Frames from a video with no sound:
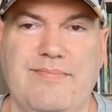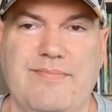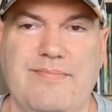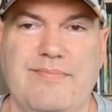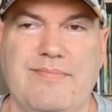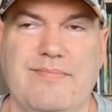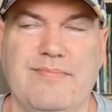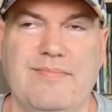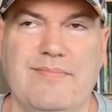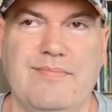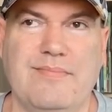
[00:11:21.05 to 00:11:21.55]

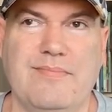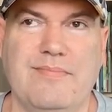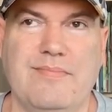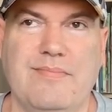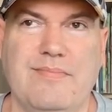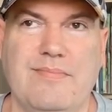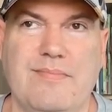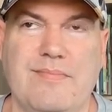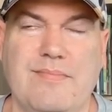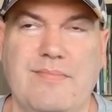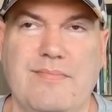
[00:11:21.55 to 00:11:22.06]

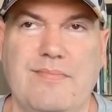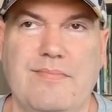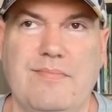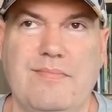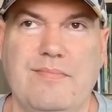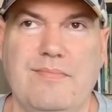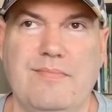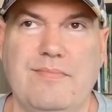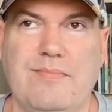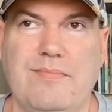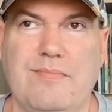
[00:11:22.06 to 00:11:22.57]

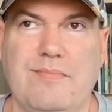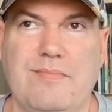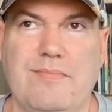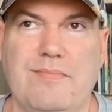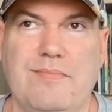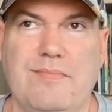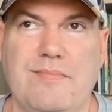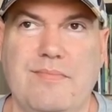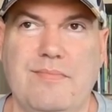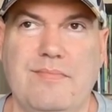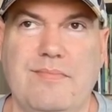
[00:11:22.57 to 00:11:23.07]

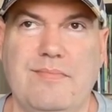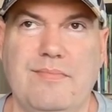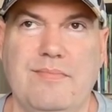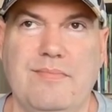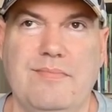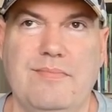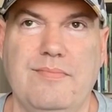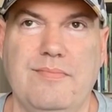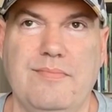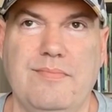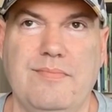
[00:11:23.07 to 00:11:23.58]

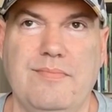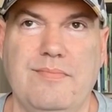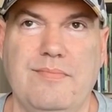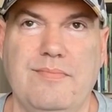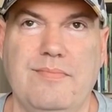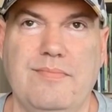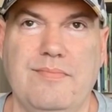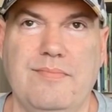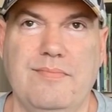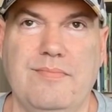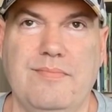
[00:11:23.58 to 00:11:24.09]

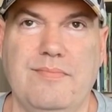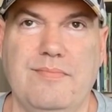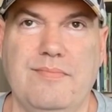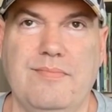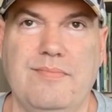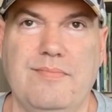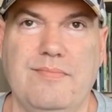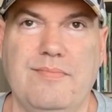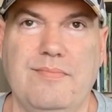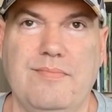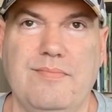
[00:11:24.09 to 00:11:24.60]

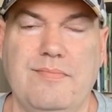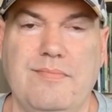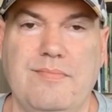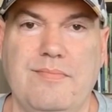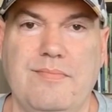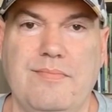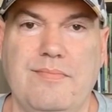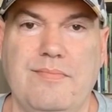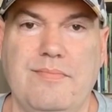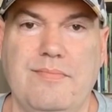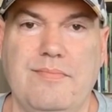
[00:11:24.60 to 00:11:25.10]

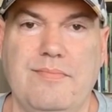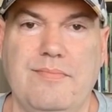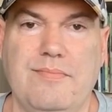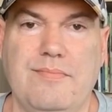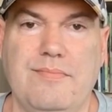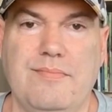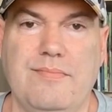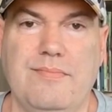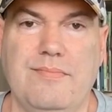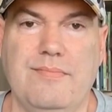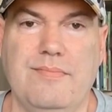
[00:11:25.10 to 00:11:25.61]

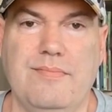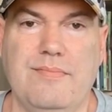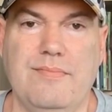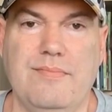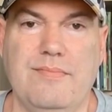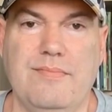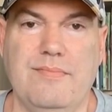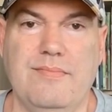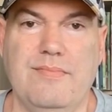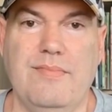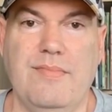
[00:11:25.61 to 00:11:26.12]

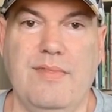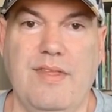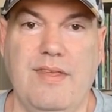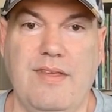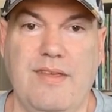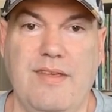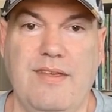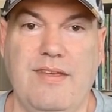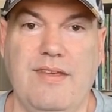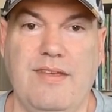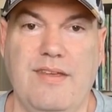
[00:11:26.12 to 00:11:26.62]

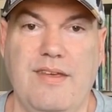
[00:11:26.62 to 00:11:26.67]
The person shown says nothing.